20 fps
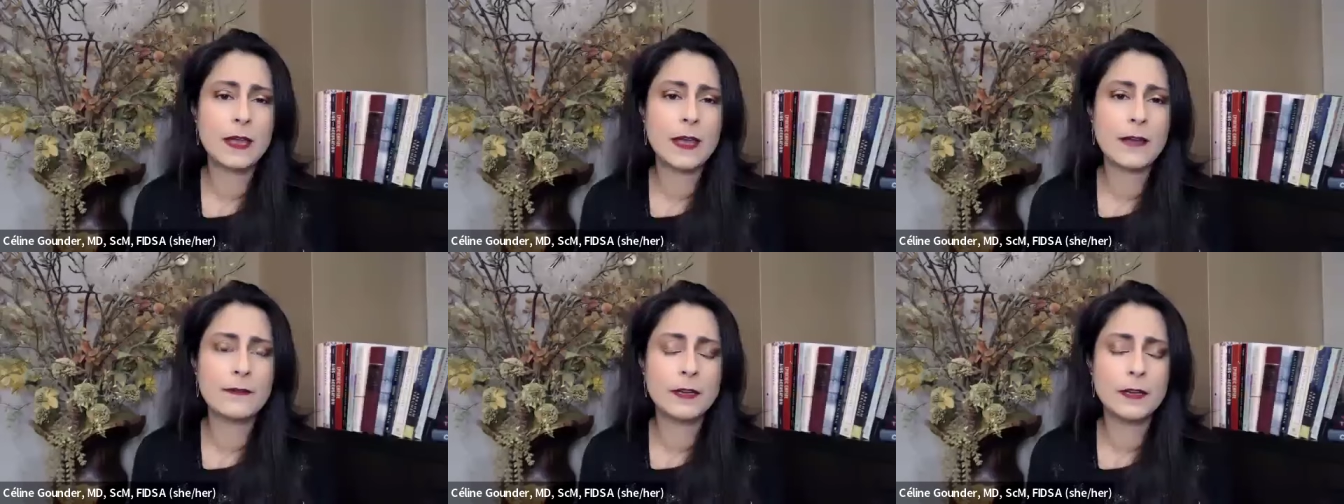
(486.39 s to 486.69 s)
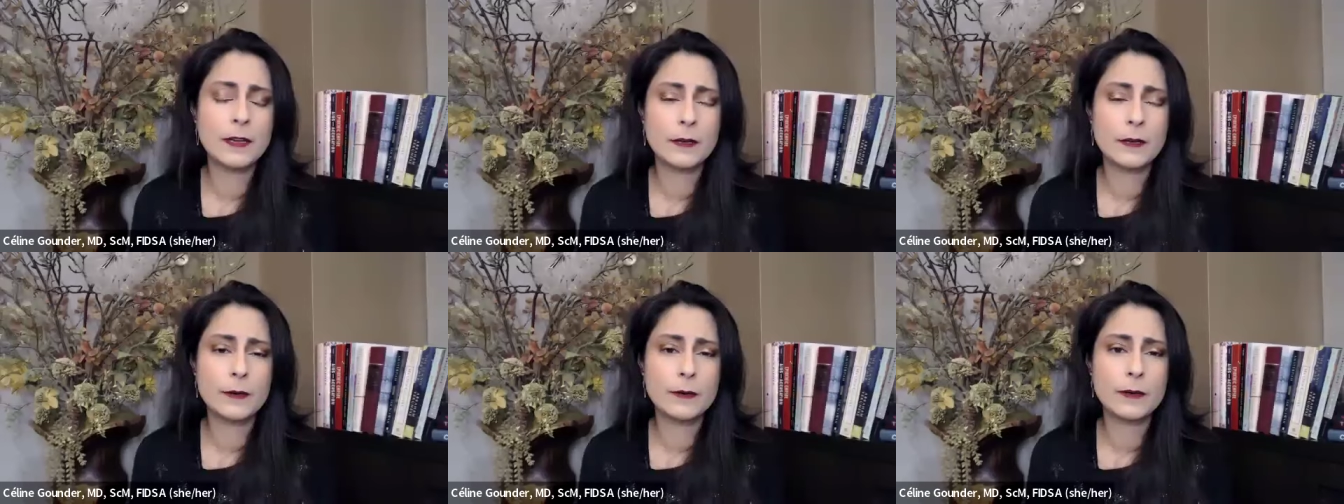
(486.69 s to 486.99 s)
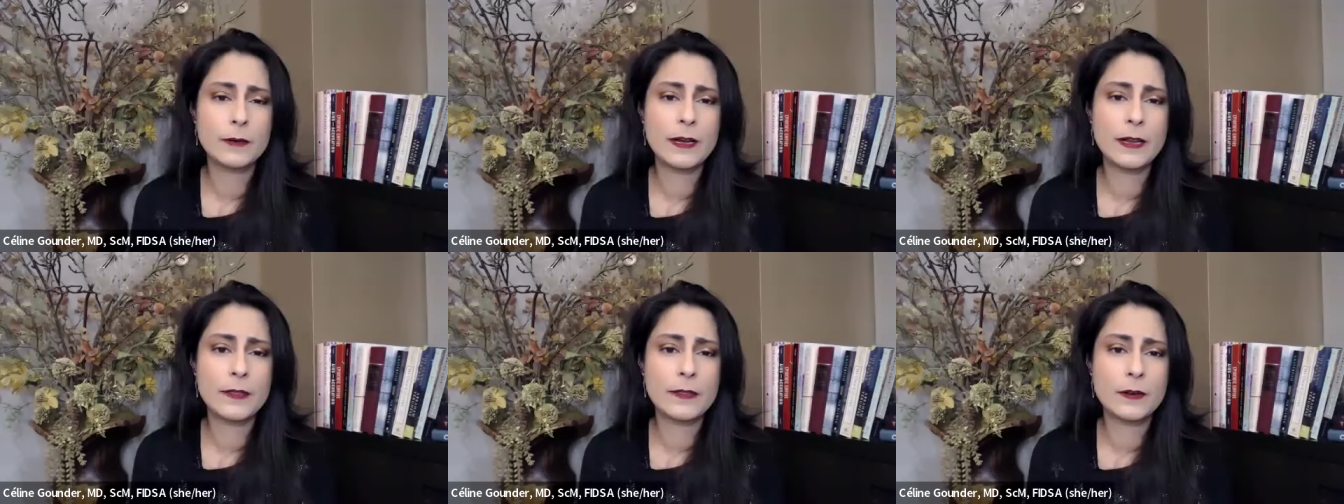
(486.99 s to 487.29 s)
Navajo
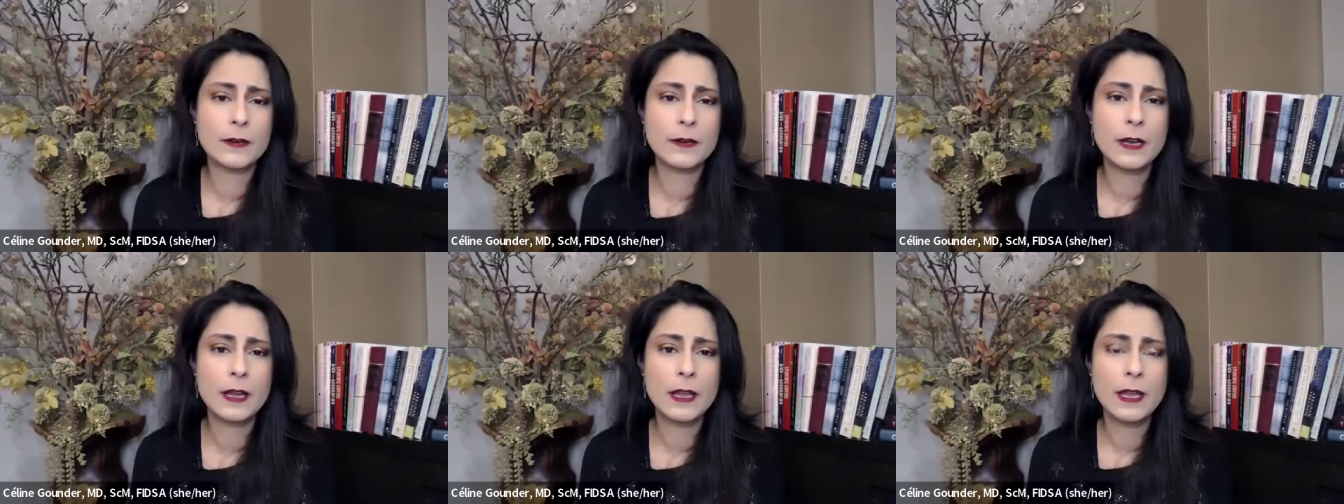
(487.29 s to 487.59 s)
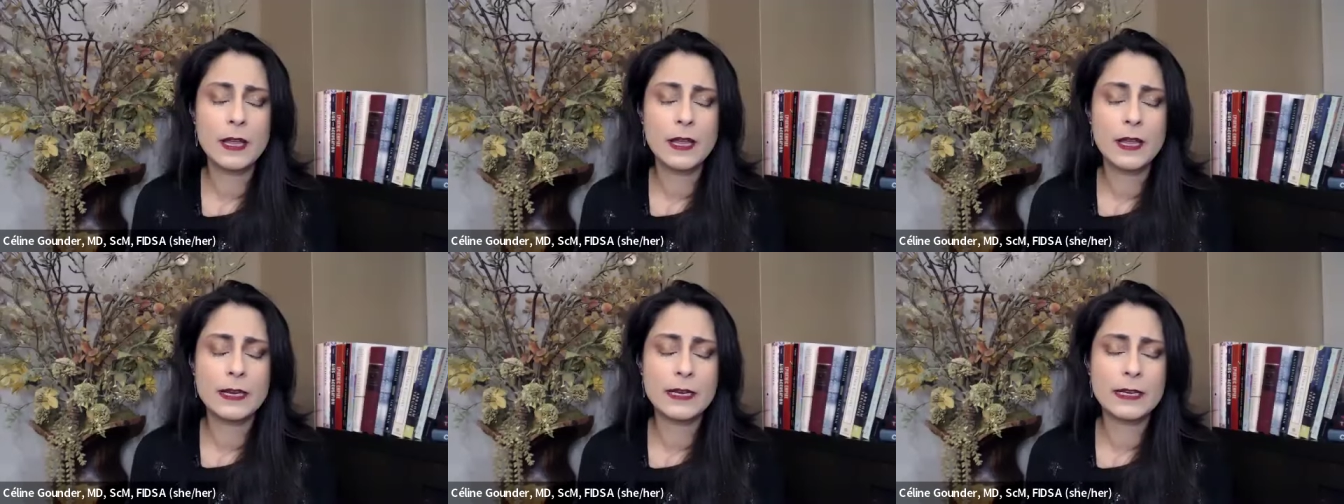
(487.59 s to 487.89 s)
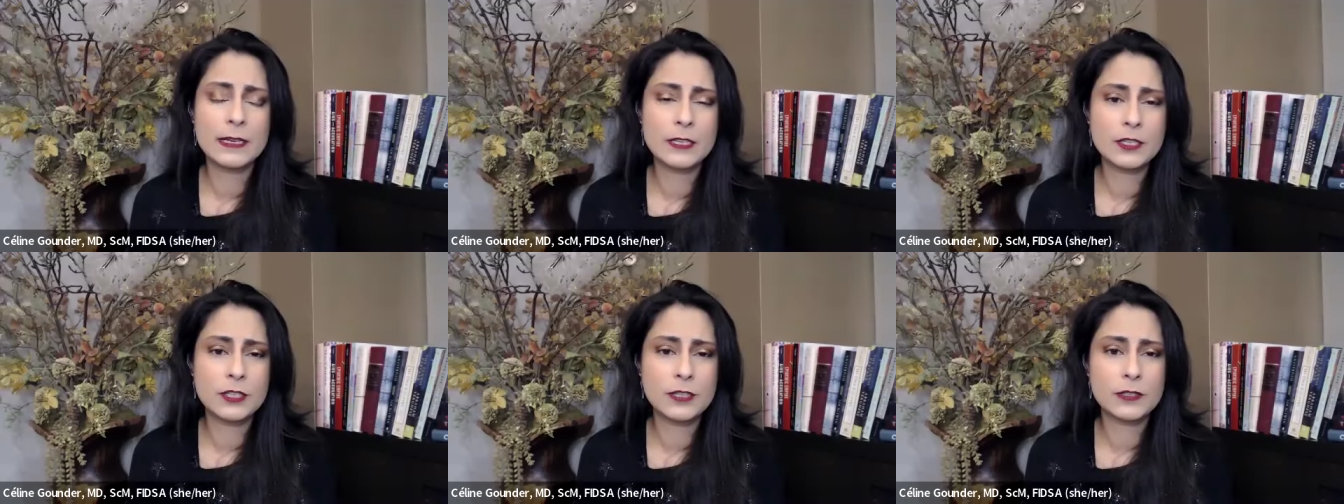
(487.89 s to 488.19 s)
and other
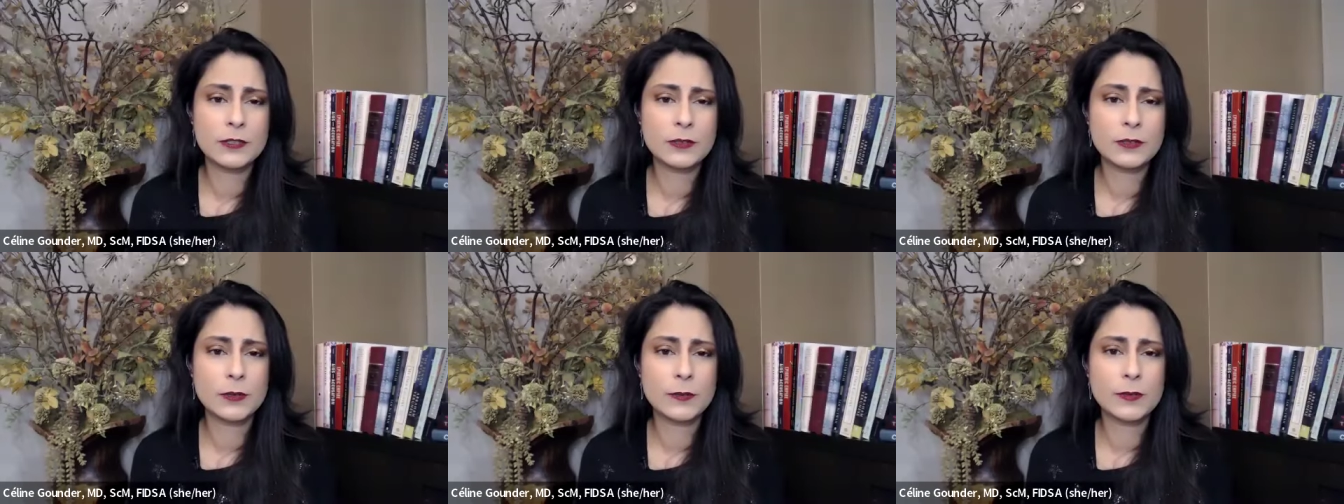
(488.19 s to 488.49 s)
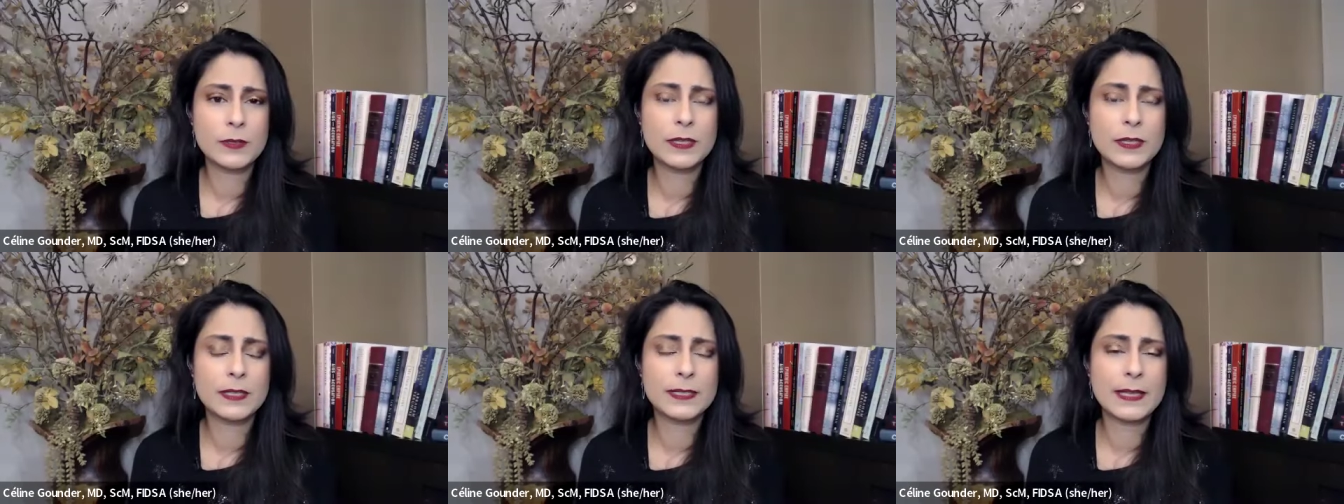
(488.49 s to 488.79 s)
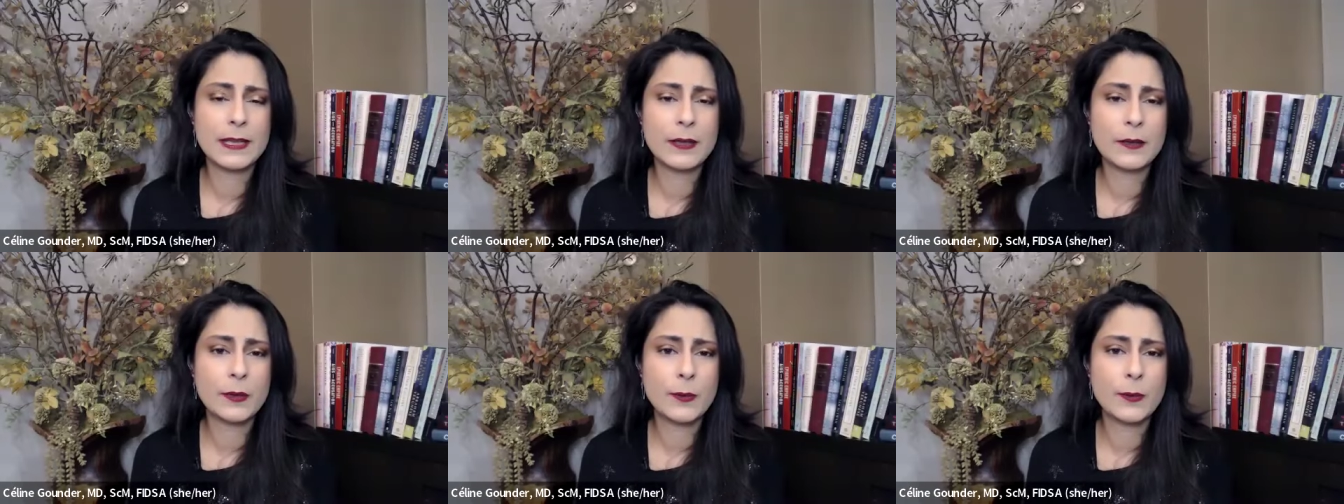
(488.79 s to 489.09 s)
indigenous groups in the
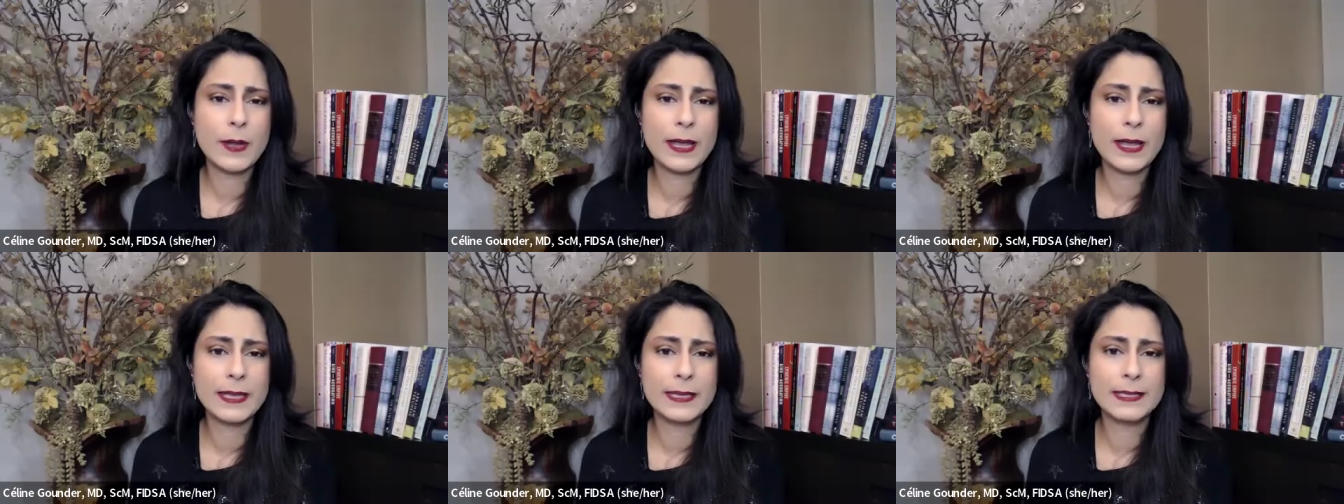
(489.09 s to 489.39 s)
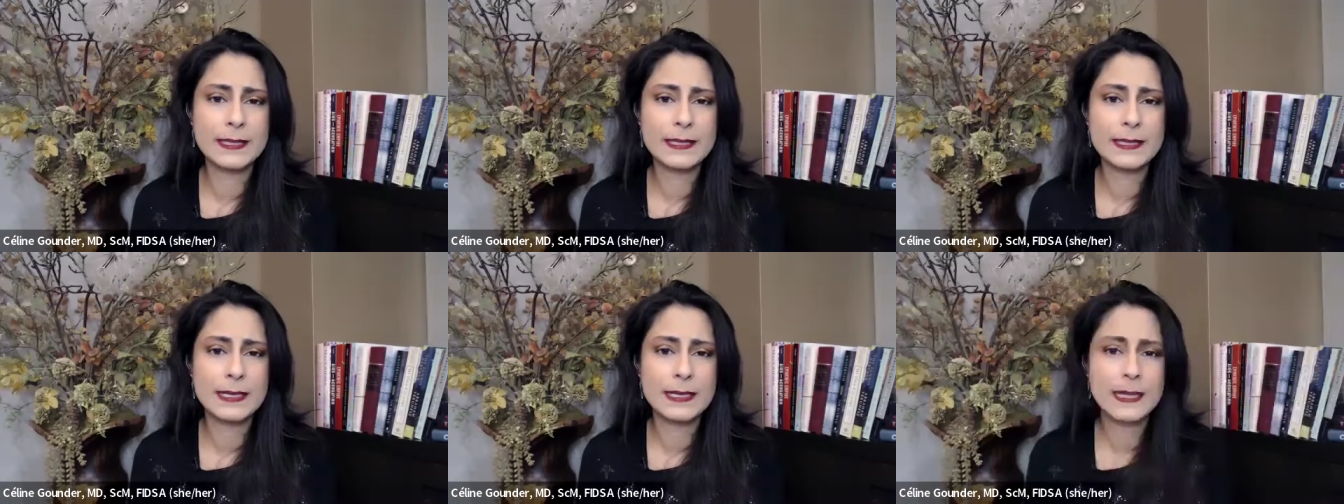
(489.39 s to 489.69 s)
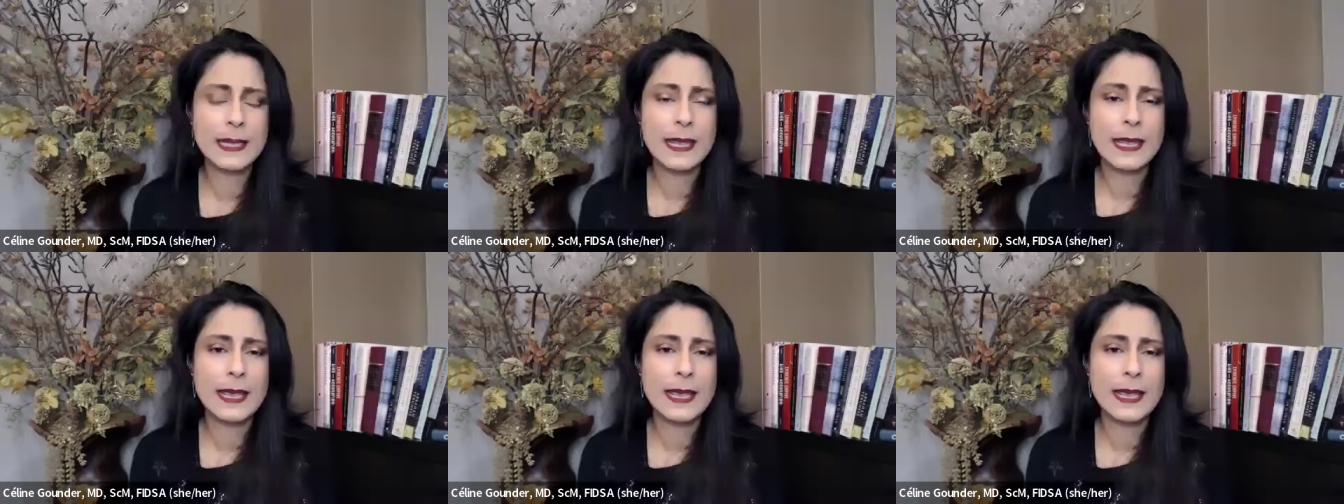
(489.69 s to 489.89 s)
Southwest